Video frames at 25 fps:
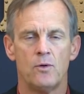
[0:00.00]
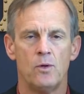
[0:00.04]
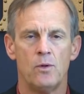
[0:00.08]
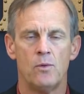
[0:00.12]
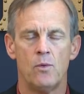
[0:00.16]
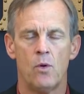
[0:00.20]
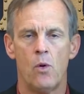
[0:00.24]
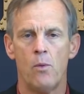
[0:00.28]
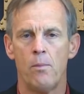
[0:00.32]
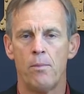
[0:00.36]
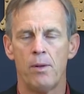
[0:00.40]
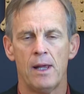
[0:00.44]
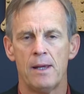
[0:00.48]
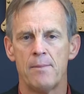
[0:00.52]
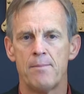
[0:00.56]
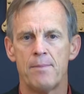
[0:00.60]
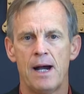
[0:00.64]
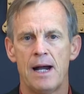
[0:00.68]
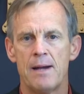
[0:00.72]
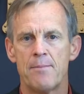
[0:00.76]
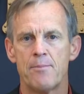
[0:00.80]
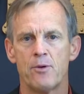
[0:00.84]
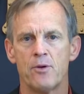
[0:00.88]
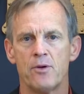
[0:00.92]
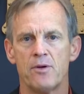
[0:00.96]
We won't play
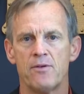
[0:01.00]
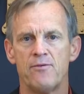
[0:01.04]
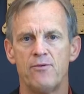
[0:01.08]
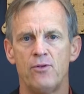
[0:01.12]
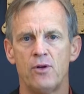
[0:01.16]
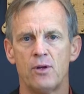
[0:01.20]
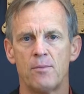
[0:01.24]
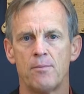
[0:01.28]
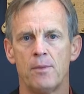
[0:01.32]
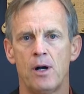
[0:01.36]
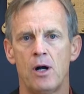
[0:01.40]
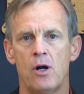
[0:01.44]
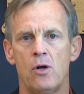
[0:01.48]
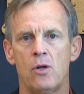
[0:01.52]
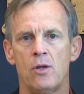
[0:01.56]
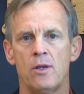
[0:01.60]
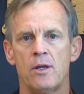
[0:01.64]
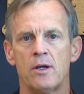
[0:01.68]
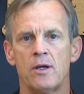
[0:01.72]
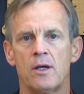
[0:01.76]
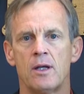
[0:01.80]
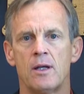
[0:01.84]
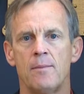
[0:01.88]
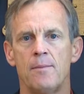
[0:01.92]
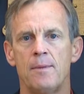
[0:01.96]
Piper in football.
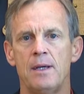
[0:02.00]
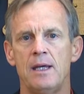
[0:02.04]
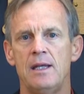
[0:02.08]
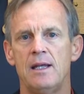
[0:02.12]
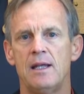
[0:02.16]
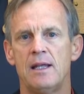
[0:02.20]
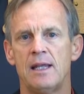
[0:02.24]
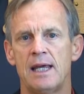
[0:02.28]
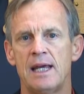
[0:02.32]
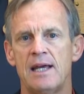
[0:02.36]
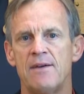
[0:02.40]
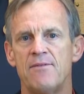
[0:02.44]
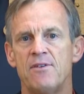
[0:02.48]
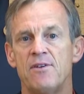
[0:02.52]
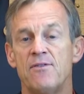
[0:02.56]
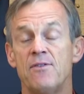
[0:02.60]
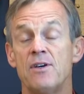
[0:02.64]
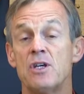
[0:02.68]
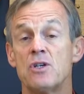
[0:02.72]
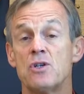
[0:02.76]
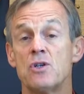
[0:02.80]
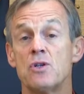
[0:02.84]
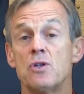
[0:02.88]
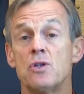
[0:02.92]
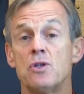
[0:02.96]
They have
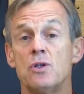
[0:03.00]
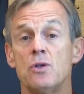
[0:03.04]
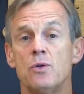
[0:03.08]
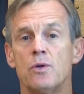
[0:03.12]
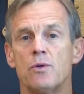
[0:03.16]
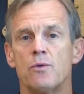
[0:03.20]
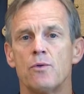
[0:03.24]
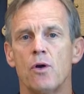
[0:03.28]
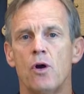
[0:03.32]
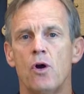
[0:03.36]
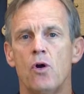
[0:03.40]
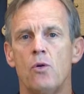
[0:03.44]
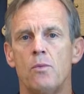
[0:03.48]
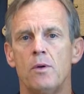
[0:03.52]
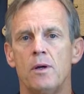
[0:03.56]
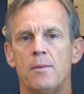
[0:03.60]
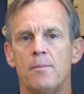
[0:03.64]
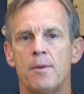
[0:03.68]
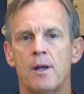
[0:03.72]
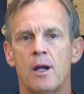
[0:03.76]
Division II enrollment.